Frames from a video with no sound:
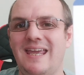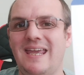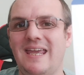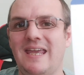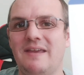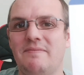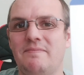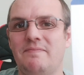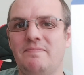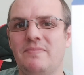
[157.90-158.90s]
I.
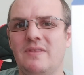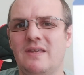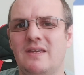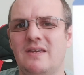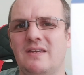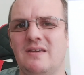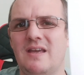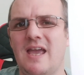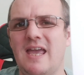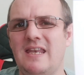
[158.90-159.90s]

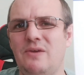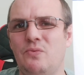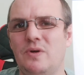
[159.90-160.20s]
Any